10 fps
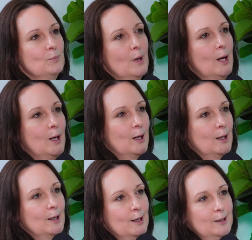
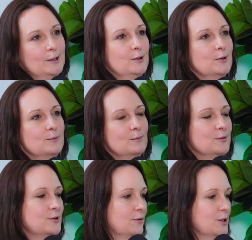
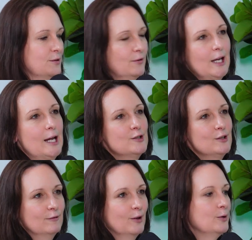
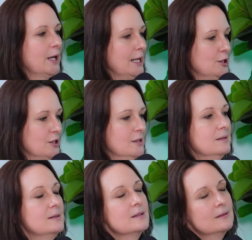diversification of
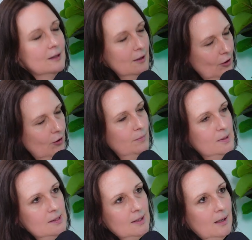locations,
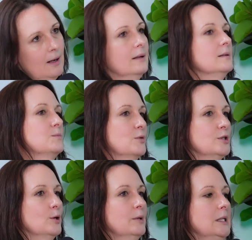urban settings
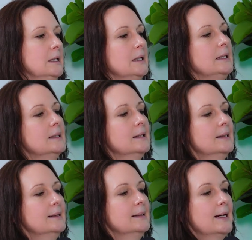predominantly,
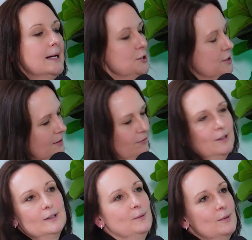and
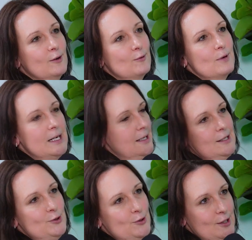definitely with a great
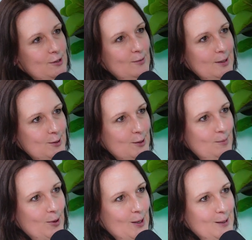ESG strategy
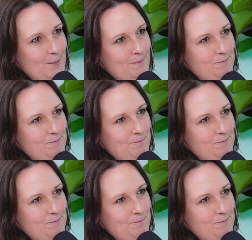behind it.